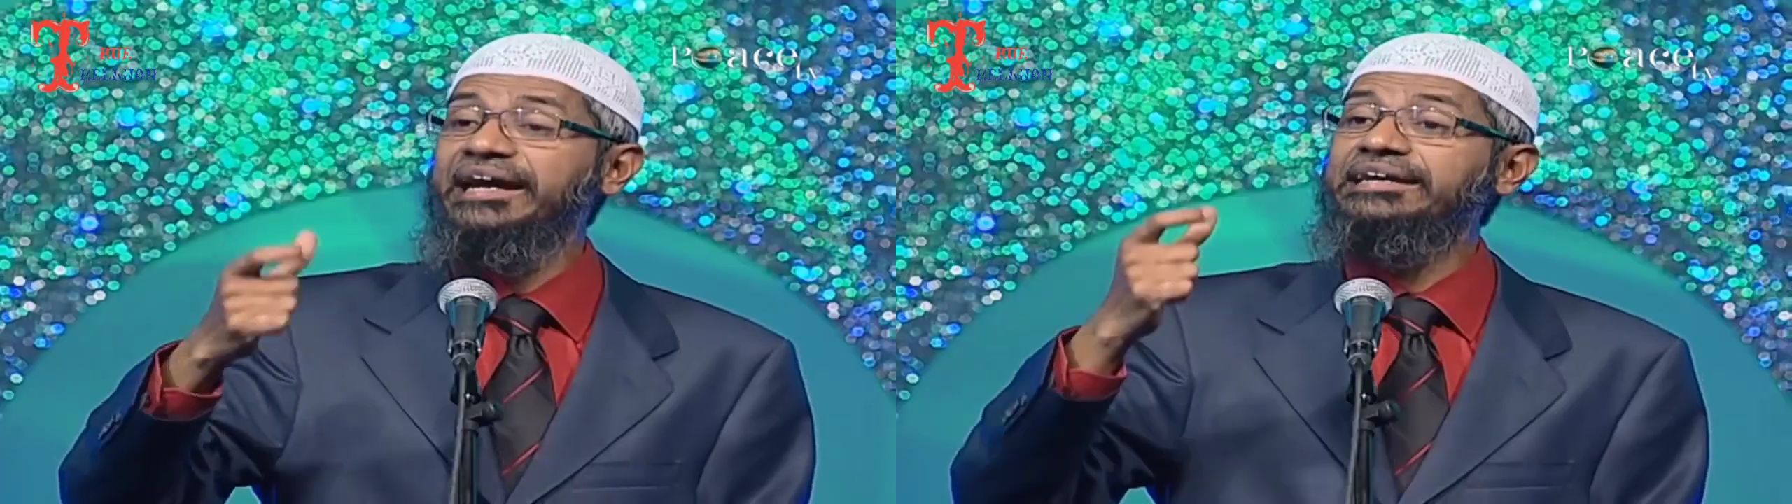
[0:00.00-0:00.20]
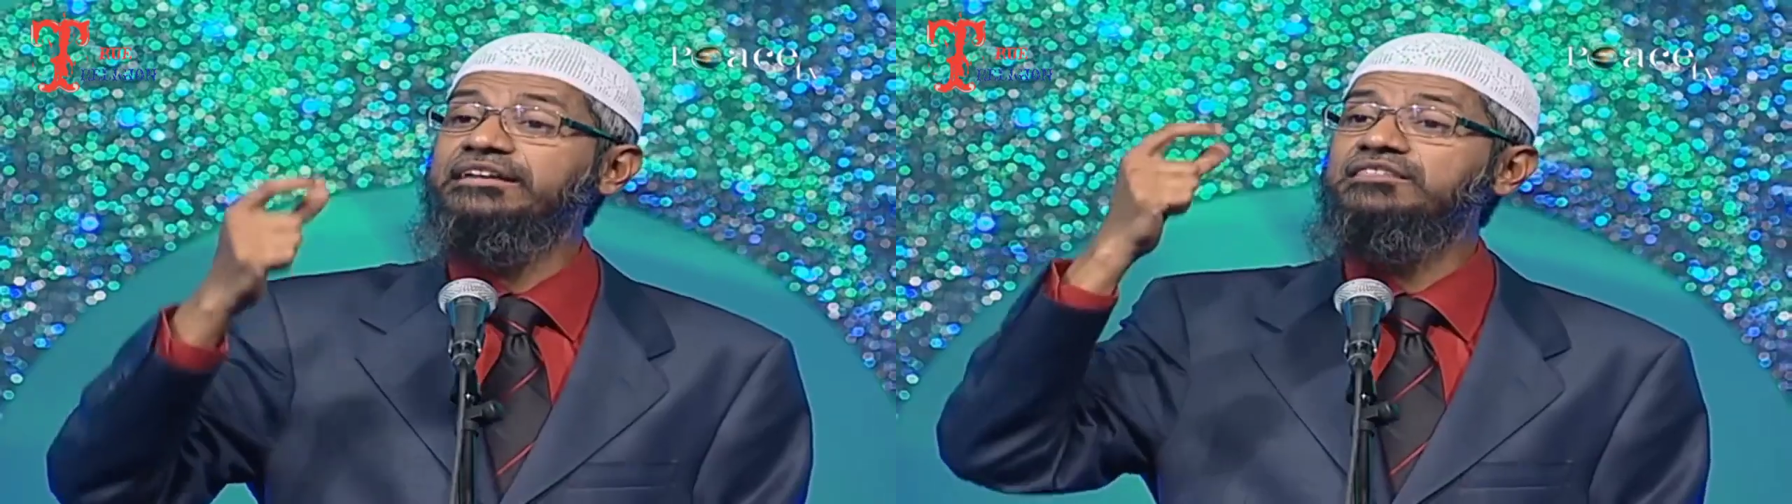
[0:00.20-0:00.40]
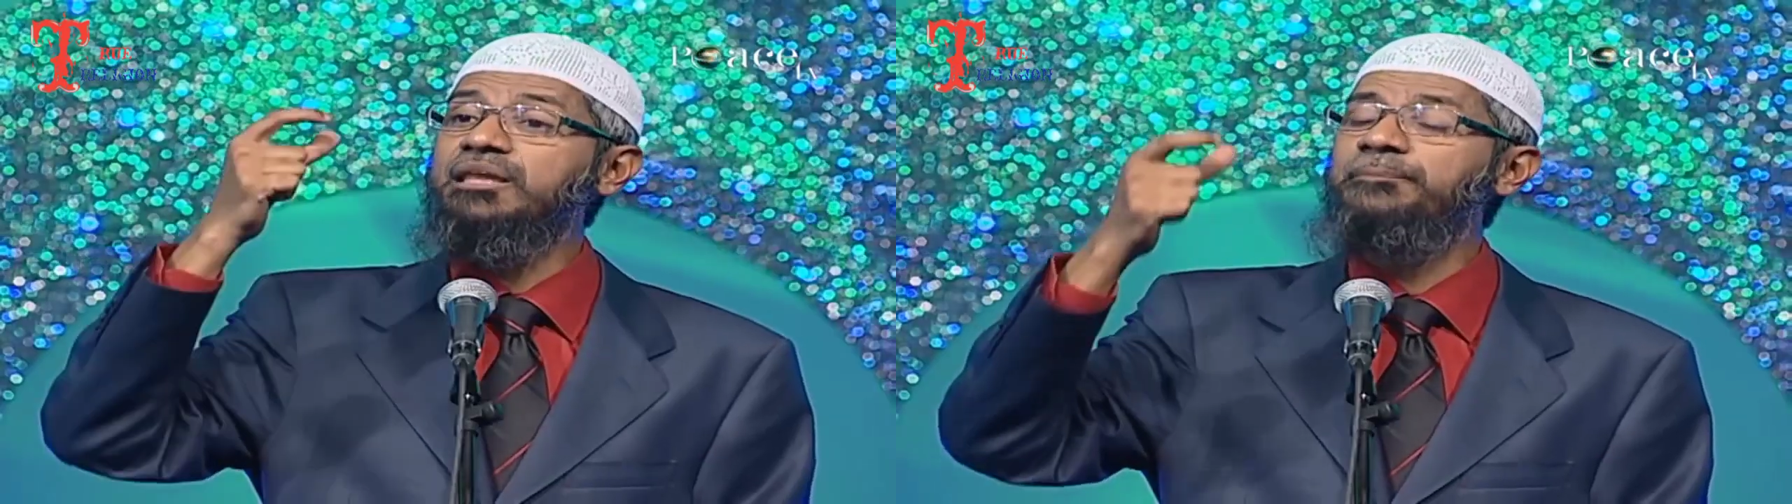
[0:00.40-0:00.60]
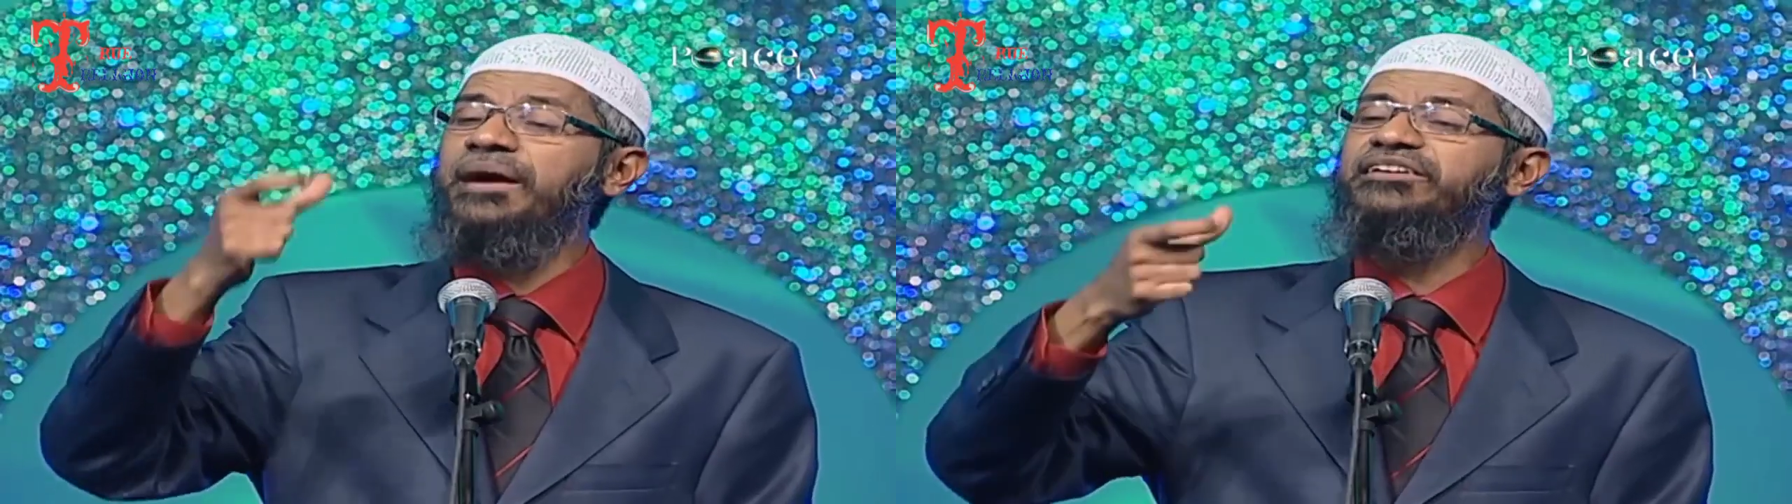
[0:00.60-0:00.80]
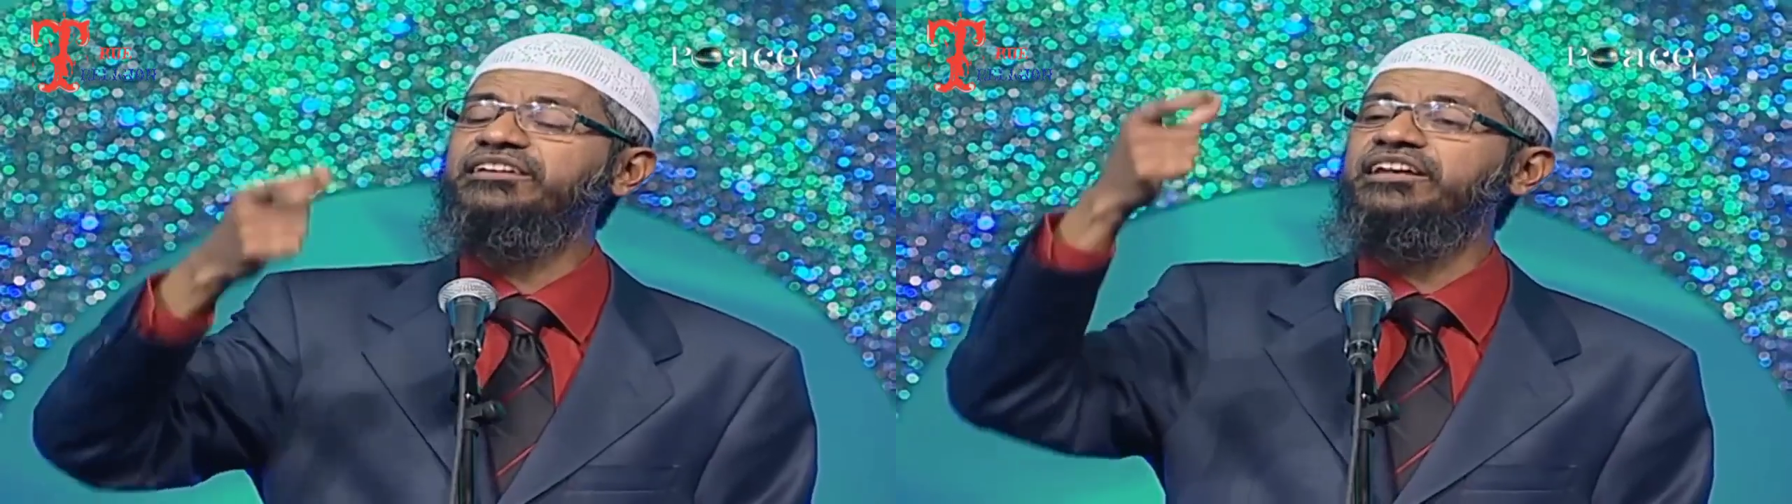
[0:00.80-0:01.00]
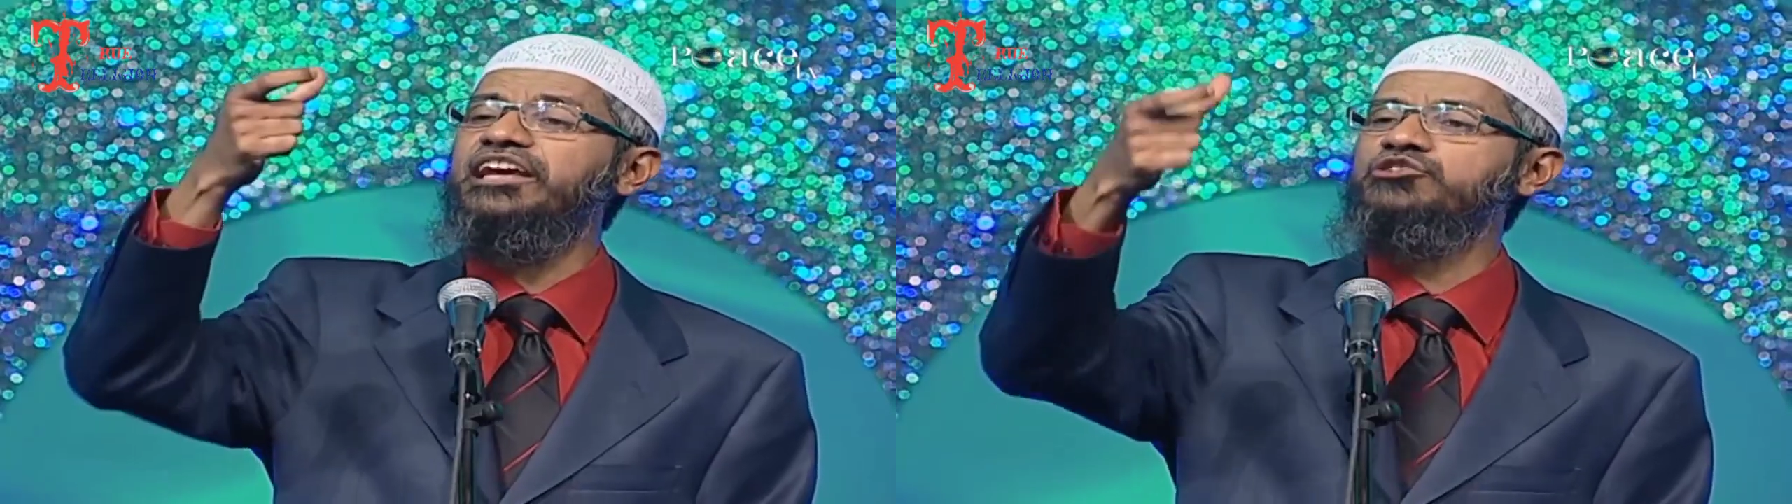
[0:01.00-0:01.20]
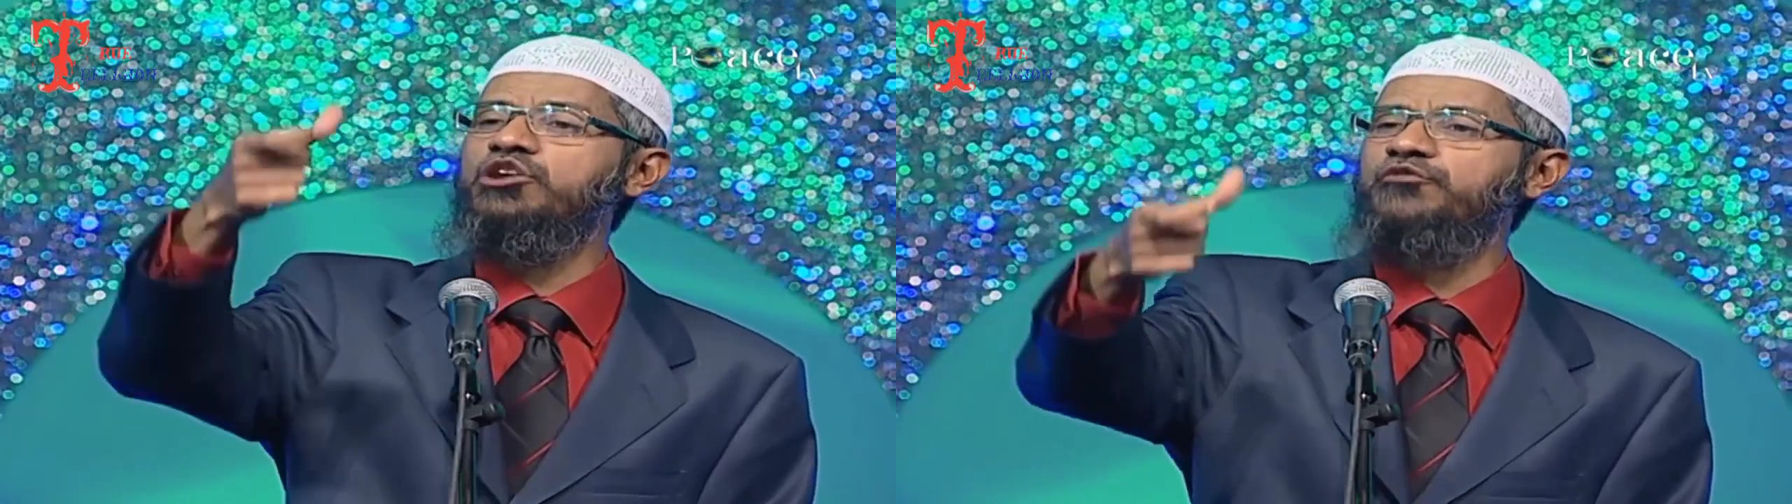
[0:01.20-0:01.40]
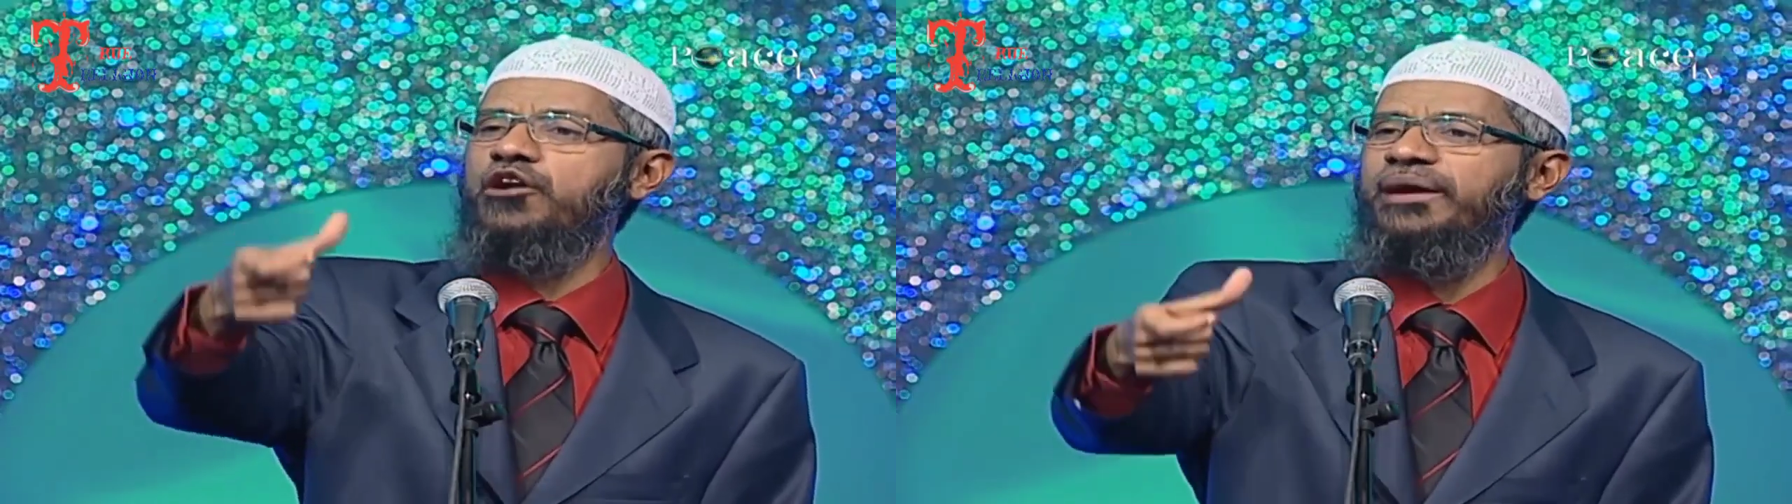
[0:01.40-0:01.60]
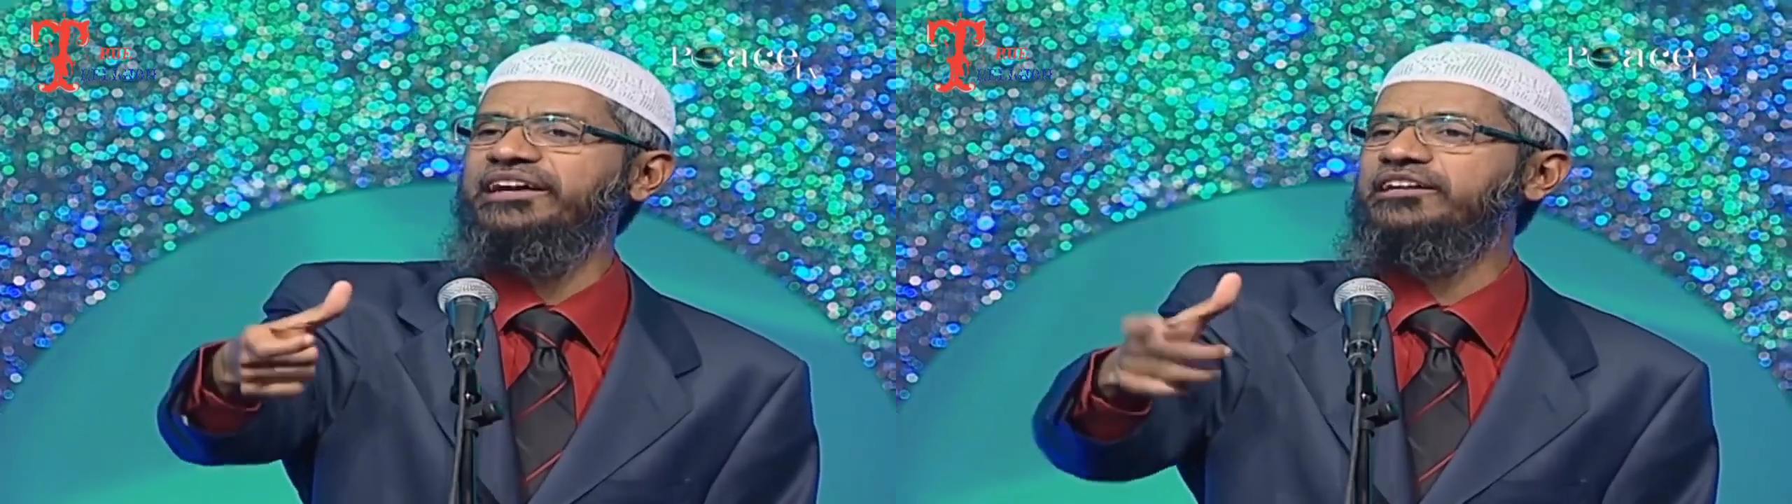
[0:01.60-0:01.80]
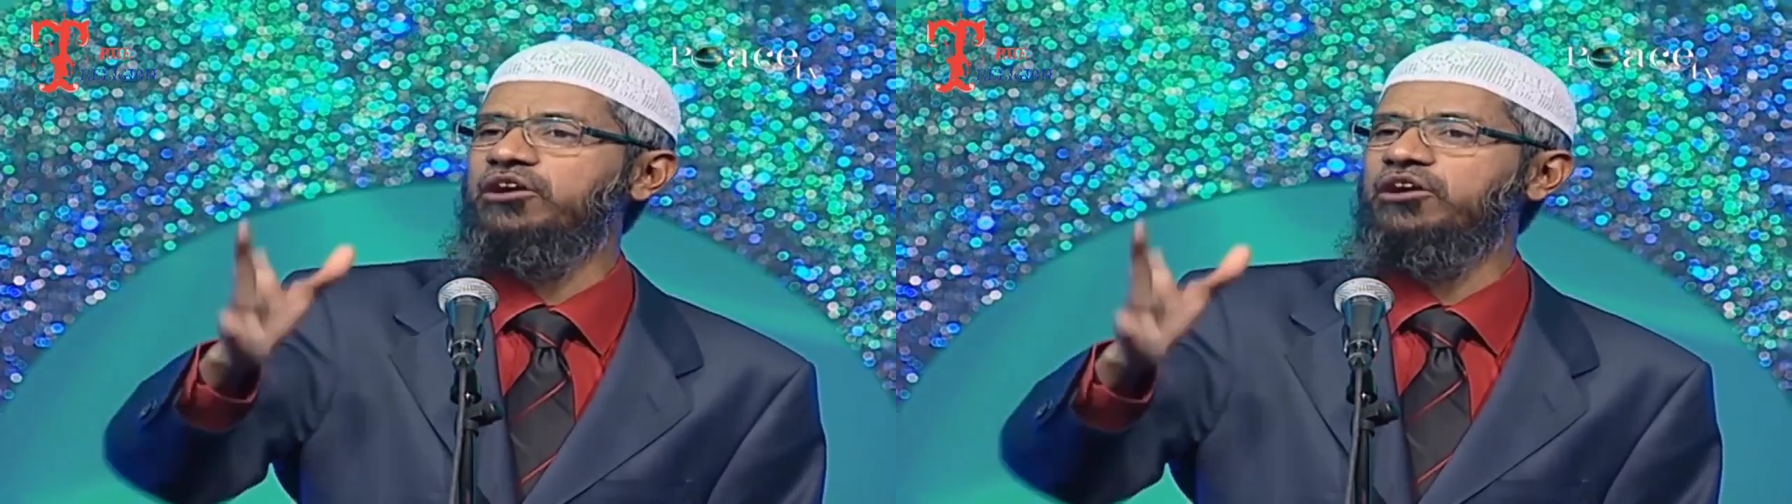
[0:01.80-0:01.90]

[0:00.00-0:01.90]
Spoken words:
It is the best creation of Almighty